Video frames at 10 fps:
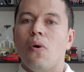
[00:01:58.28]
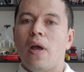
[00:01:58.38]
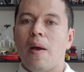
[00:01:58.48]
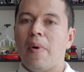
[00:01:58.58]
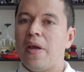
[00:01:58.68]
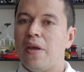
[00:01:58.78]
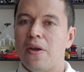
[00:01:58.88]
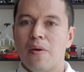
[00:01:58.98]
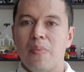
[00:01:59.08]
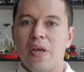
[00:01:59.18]
Am I
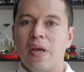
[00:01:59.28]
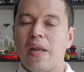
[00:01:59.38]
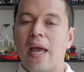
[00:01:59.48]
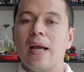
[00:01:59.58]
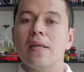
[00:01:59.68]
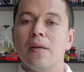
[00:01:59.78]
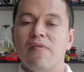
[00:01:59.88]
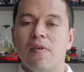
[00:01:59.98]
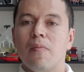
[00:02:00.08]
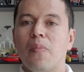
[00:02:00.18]
here being an
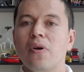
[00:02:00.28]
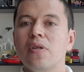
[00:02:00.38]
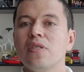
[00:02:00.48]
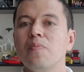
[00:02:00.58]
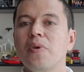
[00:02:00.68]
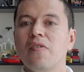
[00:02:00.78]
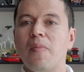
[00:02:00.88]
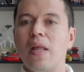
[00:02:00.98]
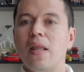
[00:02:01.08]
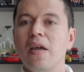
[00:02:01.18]
active participant of
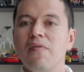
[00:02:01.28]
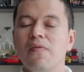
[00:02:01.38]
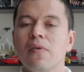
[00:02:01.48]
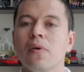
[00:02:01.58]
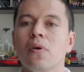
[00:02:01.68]
my life?